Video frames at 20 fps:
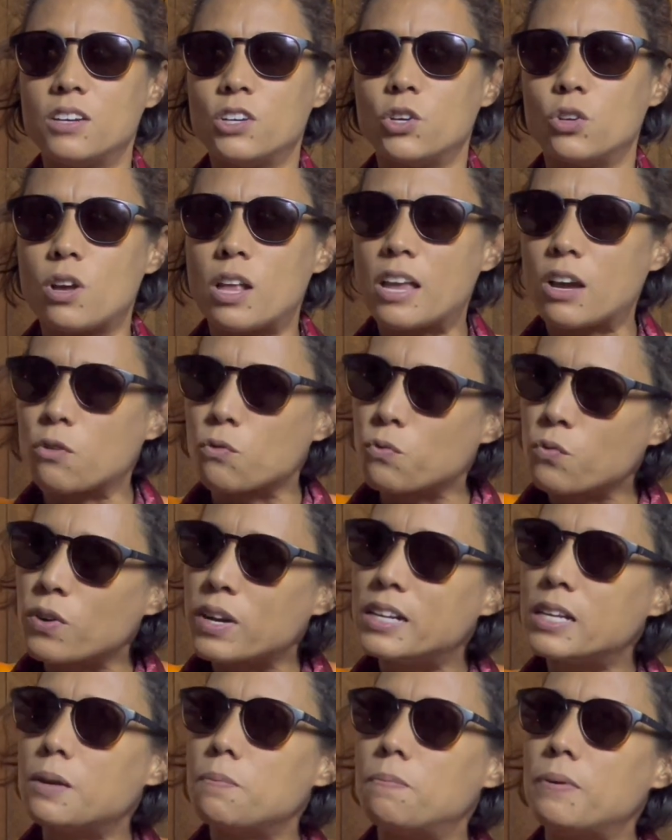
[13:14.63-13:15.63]
you know, like
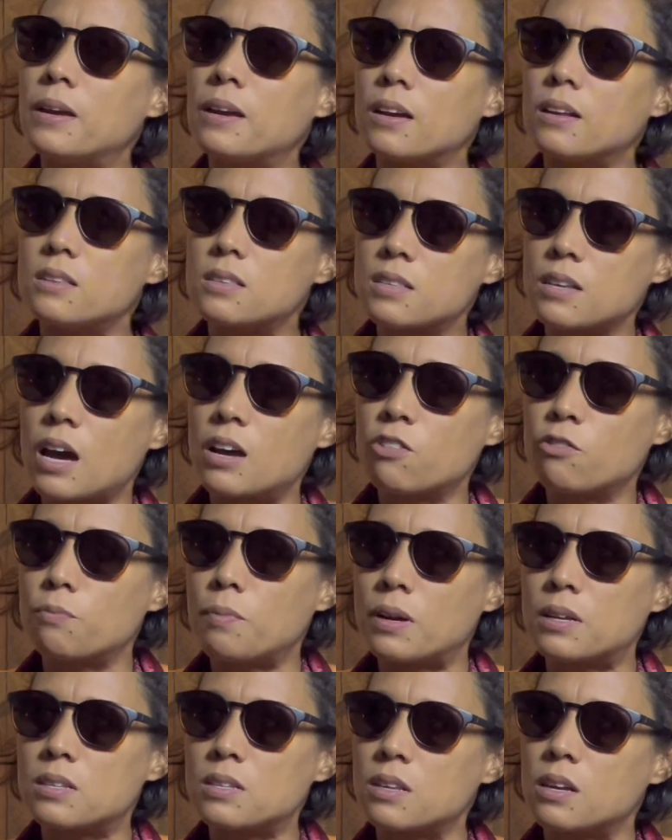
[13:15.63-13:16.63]
really being inside of
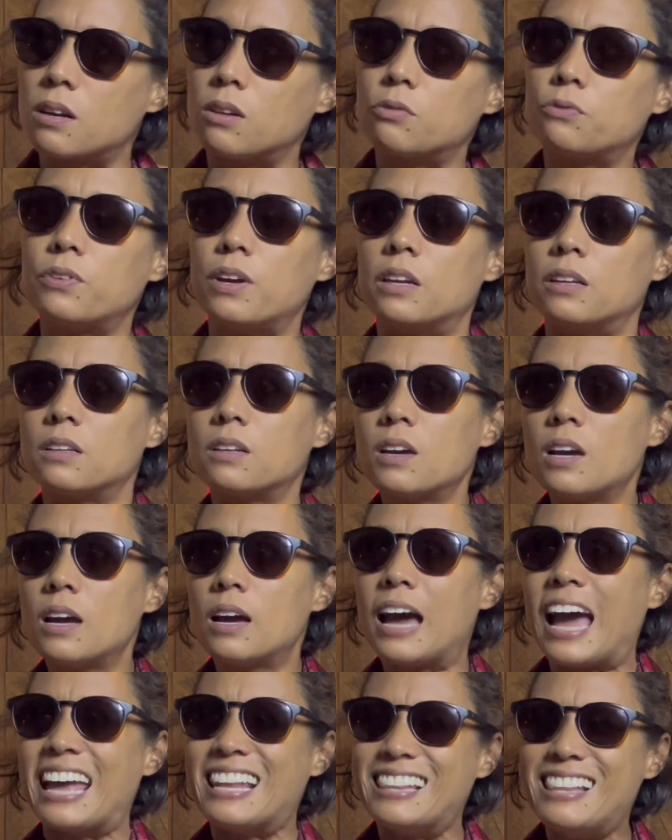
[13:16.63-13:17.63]
myself and
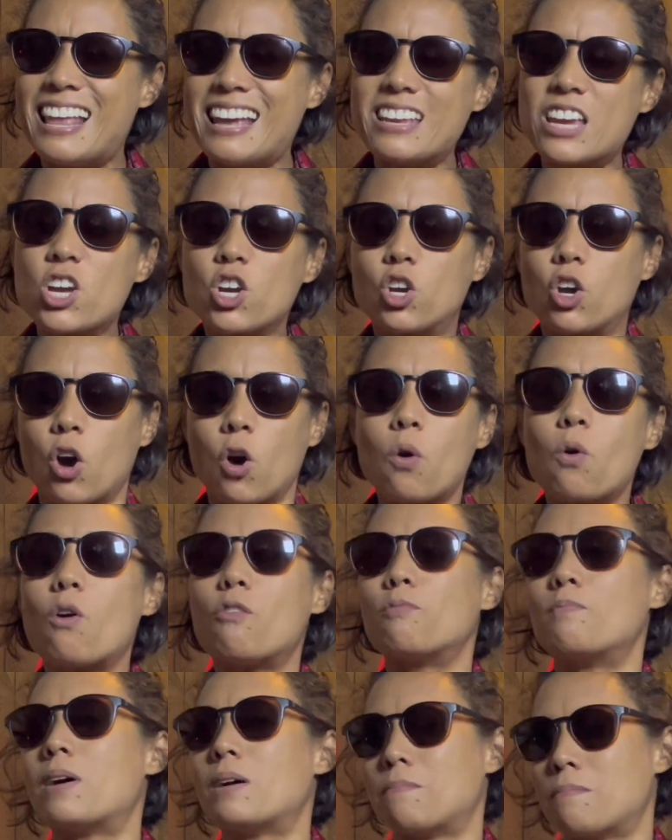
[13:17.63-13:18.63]
letting go
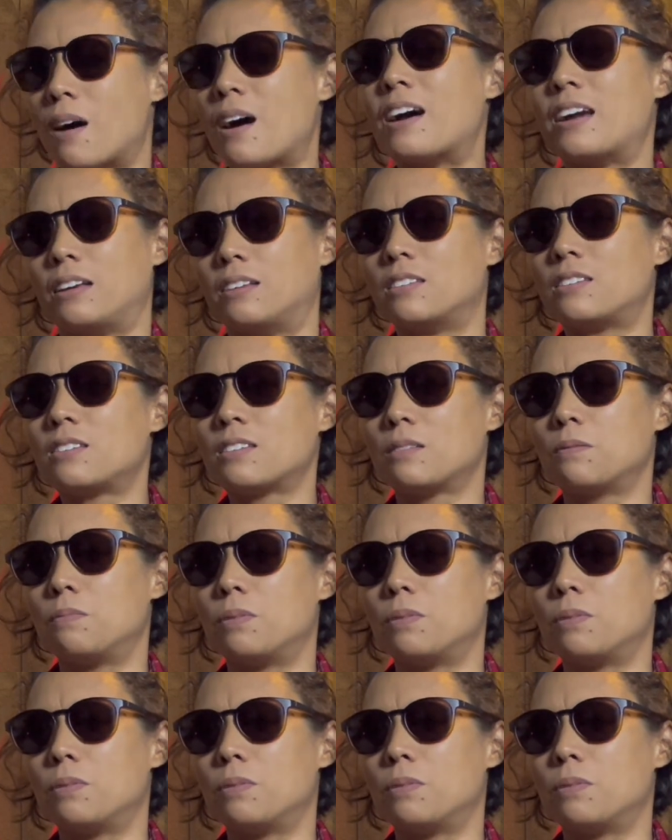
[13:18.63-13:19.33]
of my mind.